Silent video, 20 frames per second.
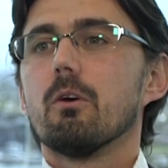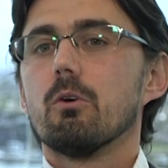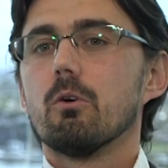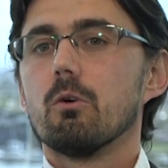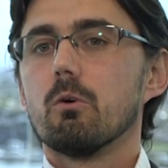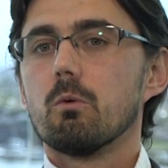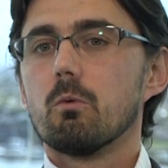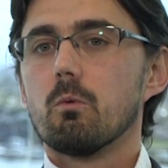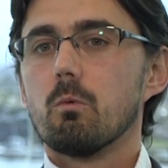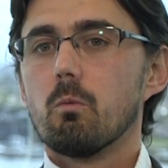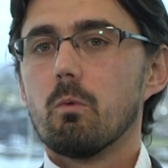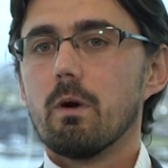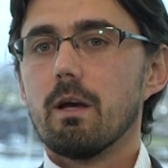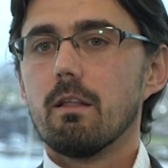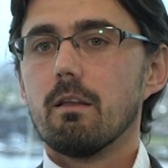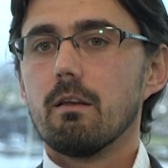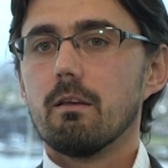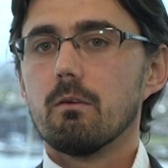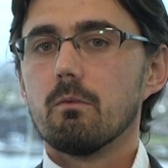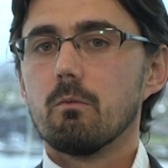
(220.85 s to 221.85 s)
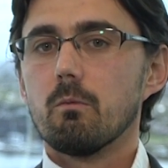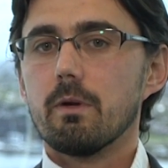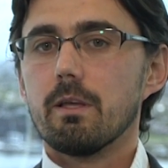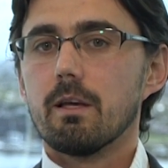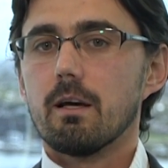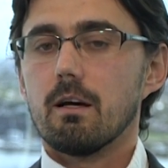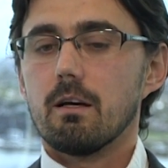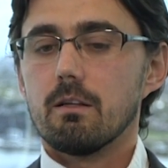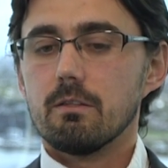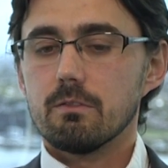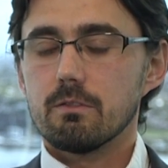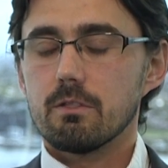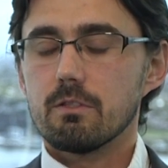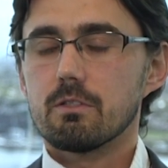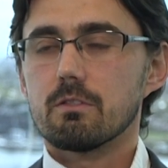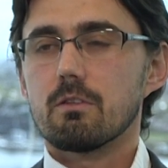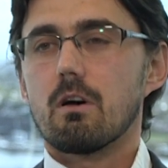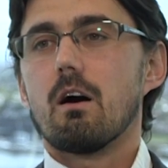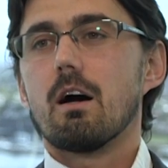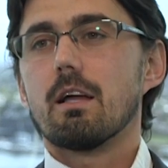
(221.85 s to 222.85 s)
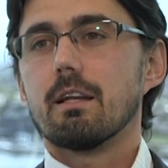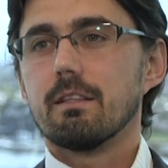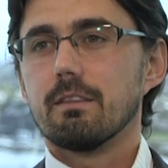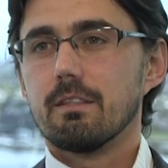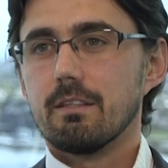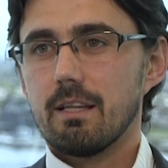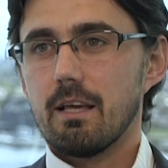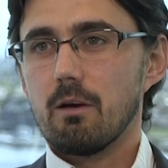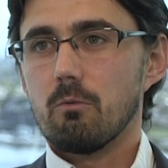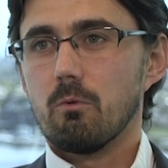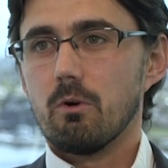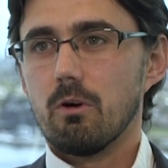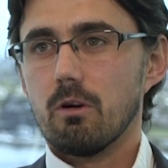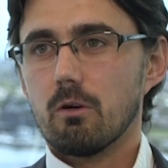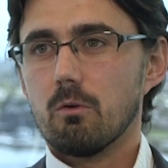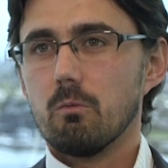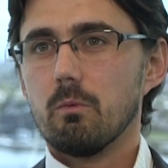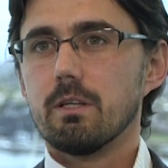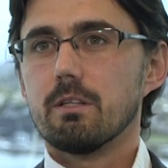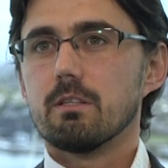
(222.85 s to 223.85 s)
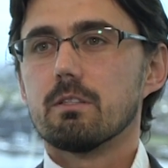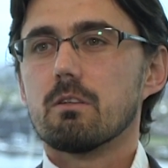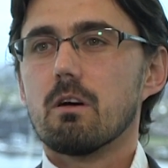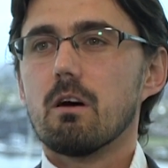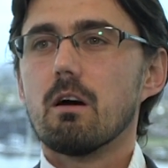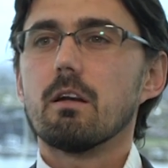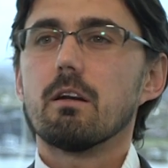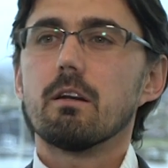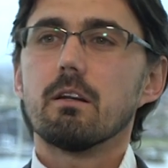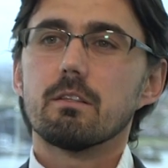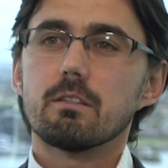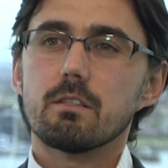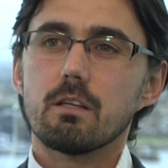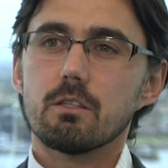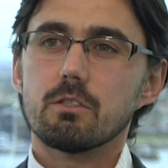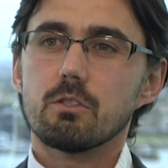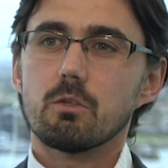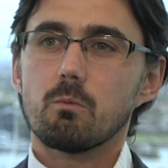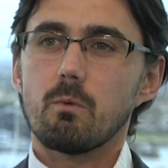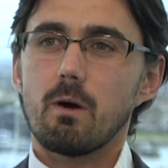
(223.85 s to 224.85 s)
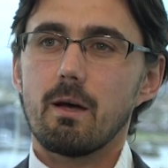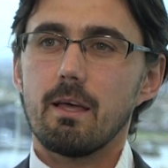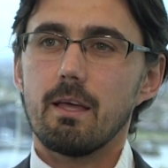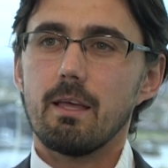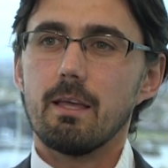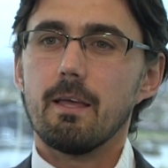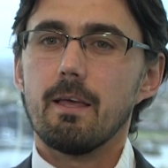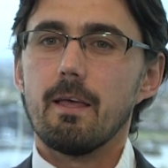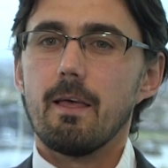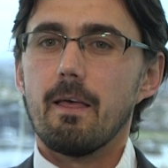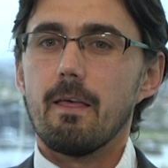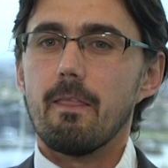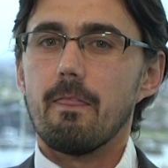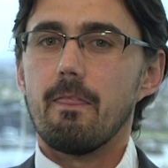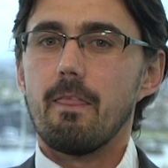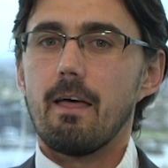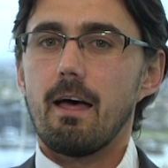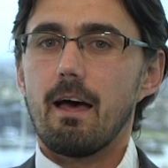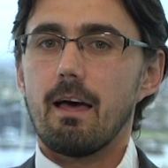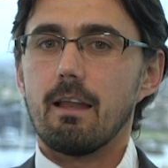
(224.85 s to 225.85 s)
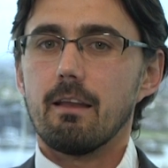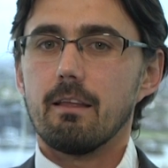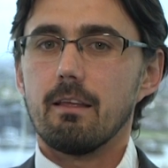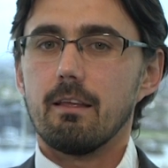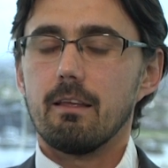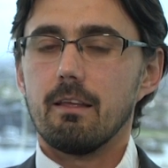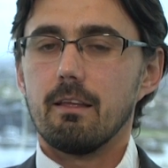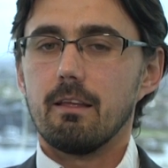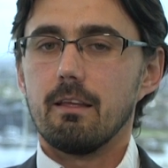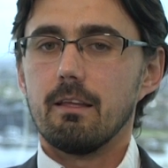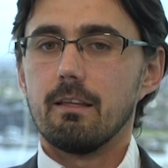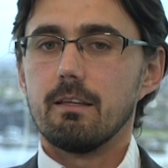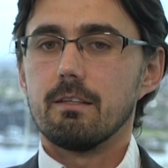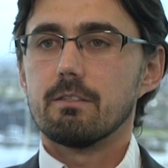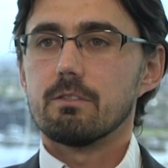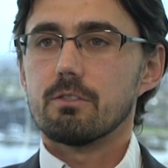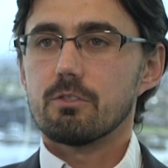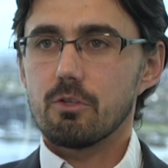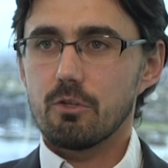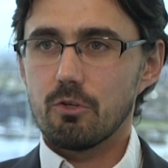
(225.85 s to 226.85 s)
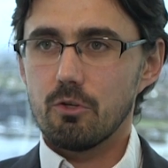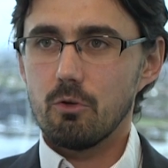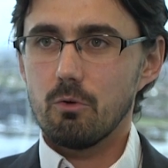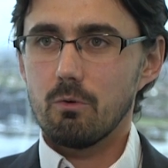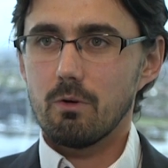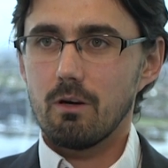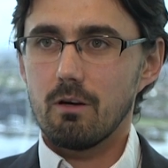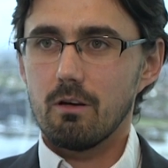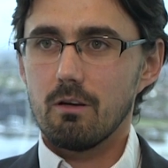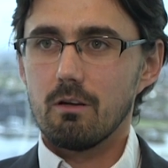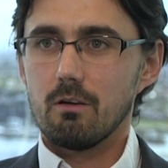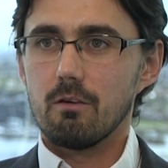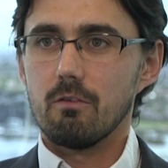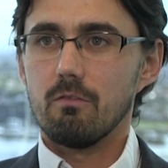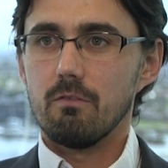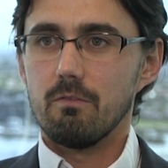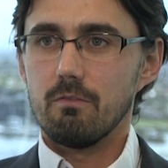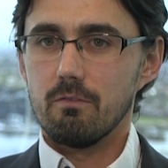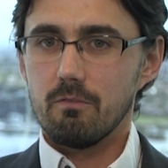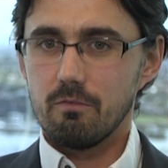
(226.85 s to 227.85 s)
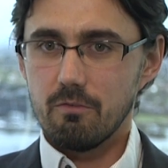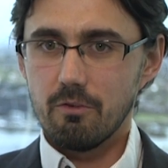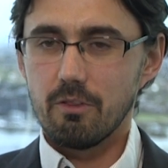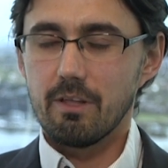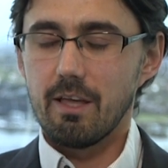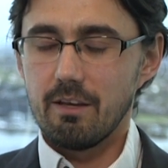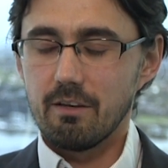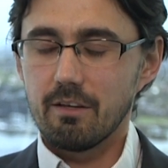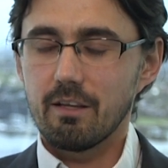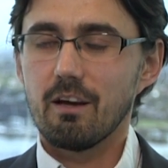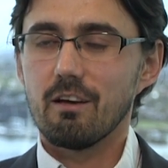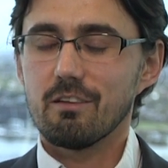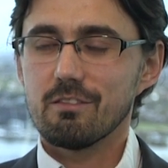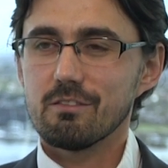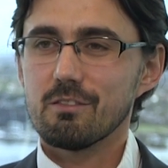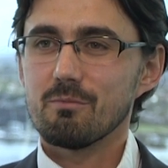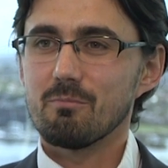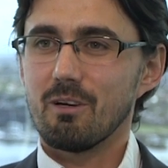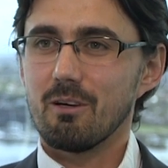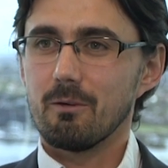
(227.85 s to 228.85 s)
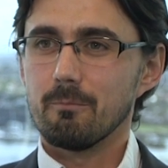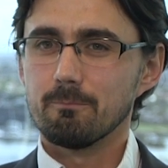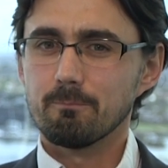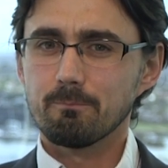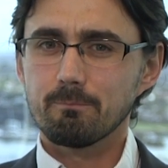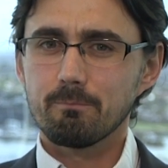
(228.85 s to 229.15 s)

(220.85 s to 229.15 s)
who, when we are designing the network, we're designing it in such a way that it is secure for the end customer,